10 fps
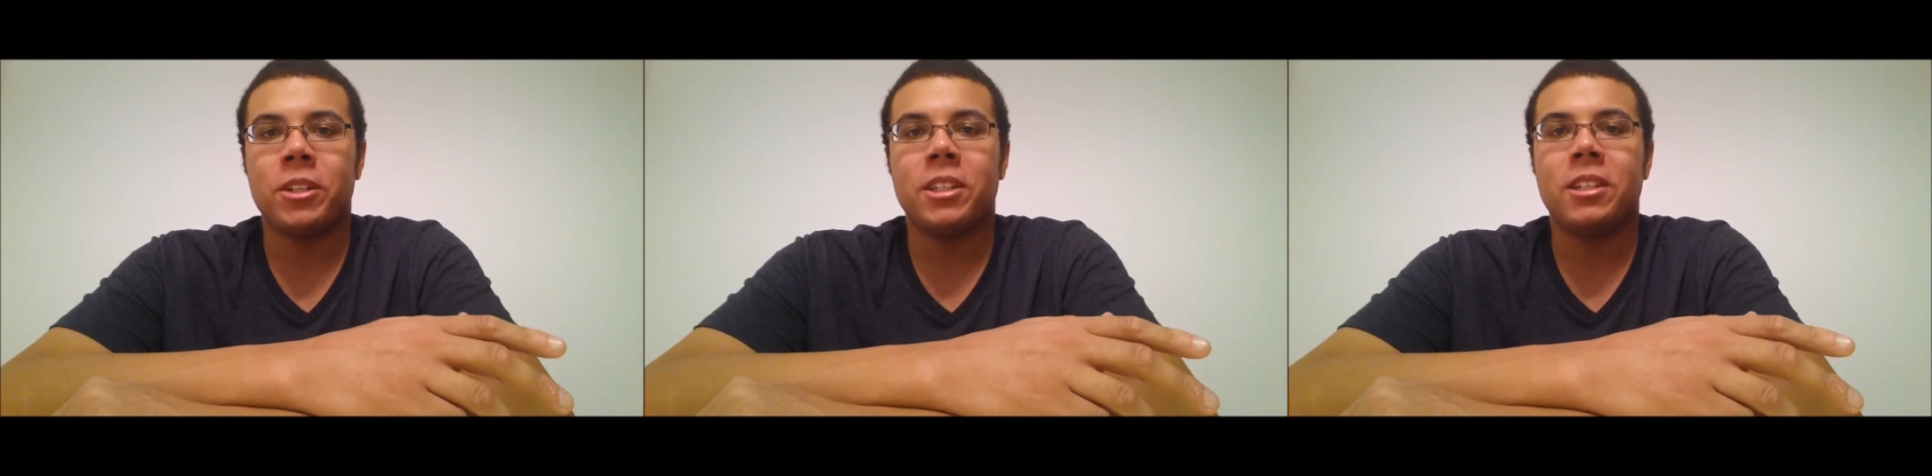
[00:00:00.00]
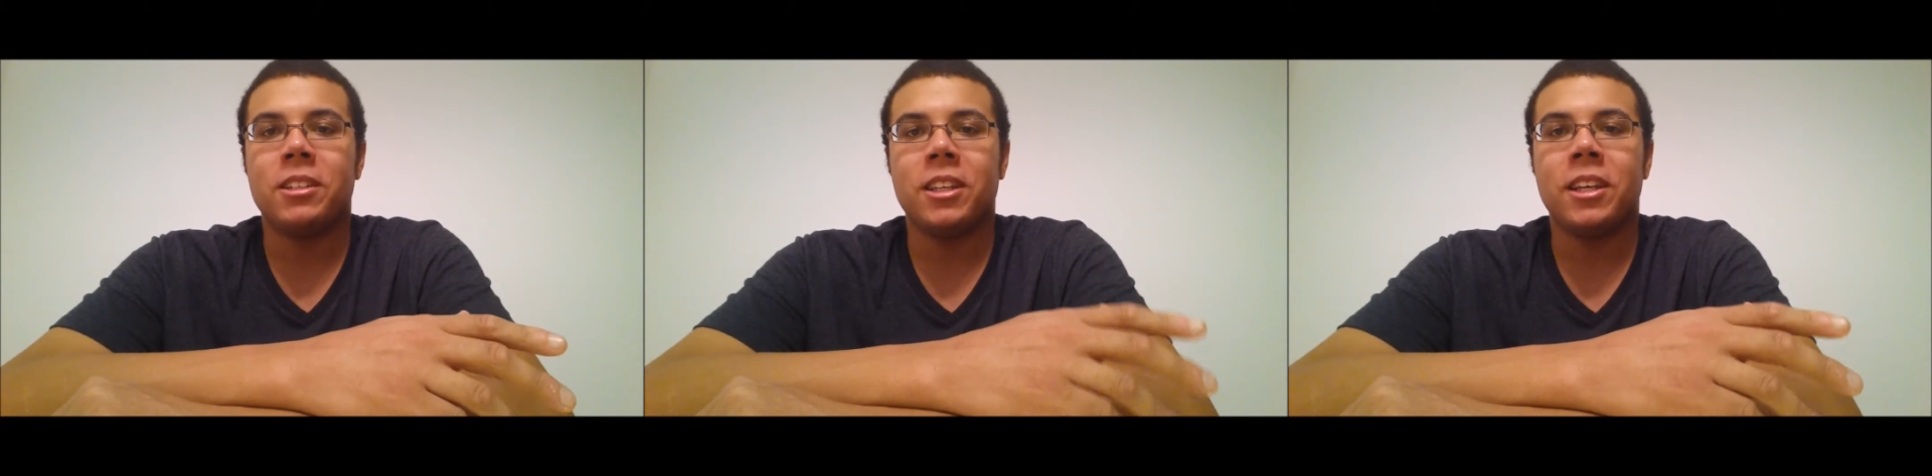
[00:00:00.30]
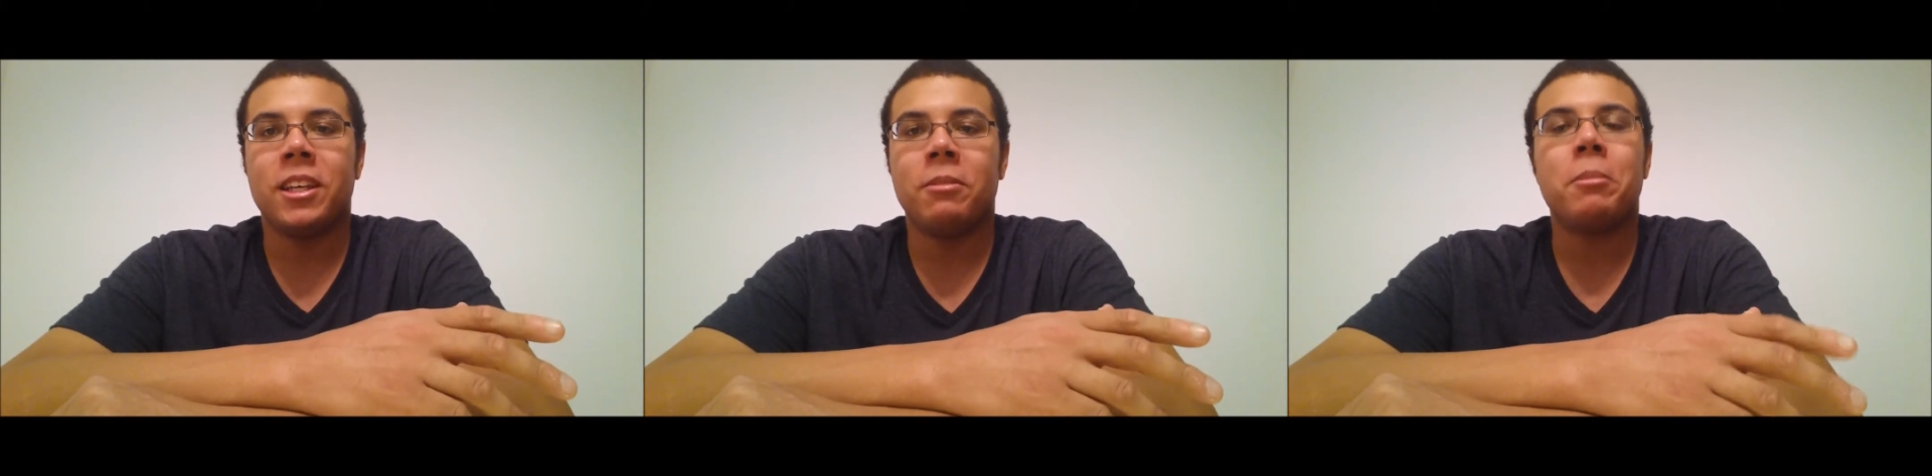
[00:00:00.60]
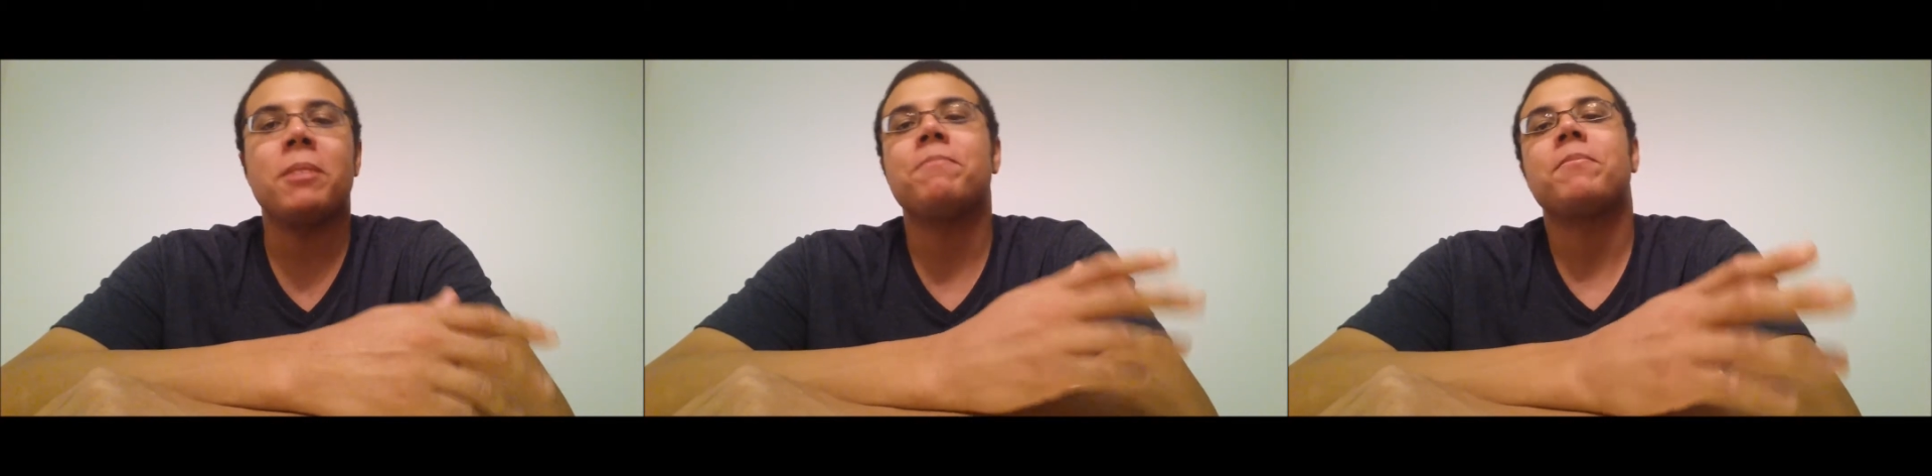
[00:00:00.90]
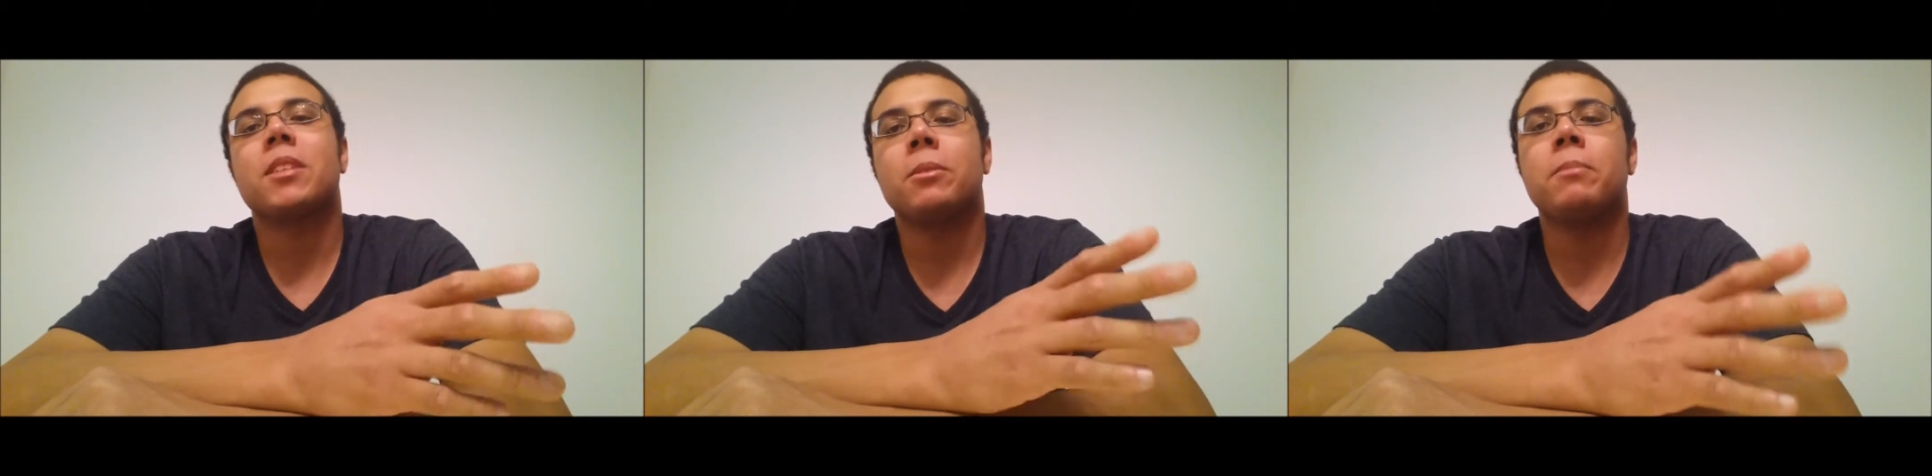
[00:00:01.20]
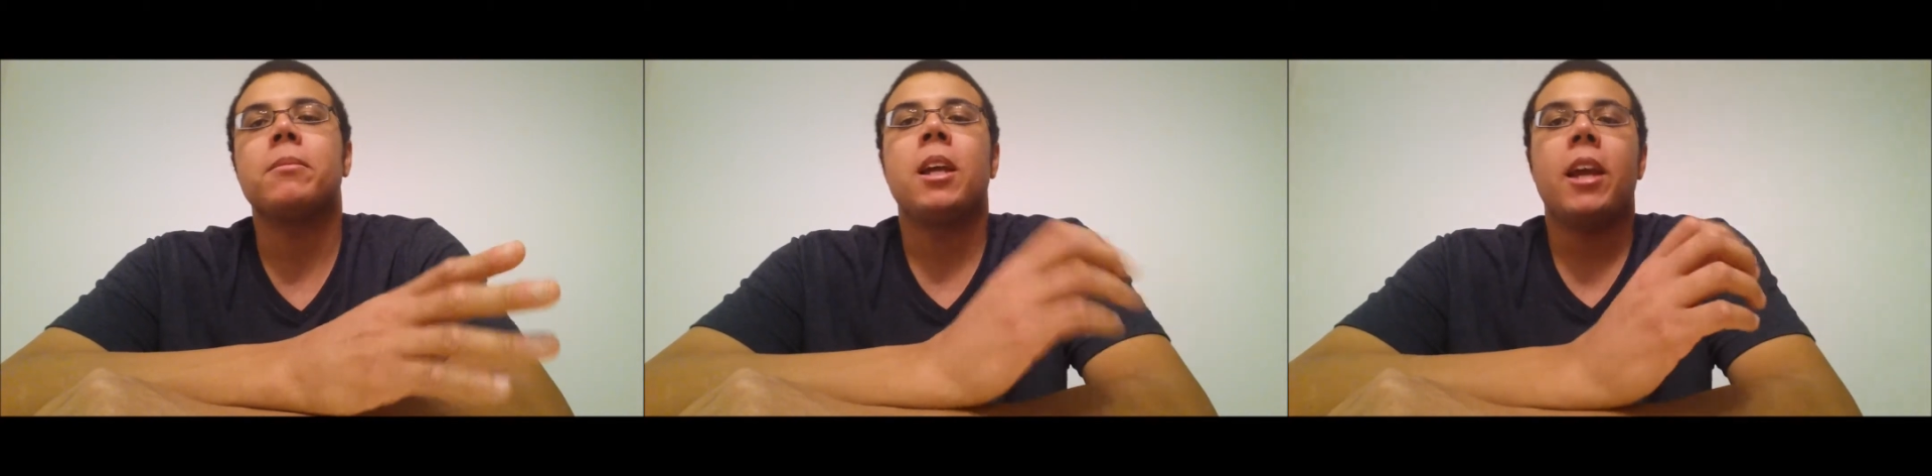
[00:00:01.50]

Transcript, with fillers: one did. I mean, well,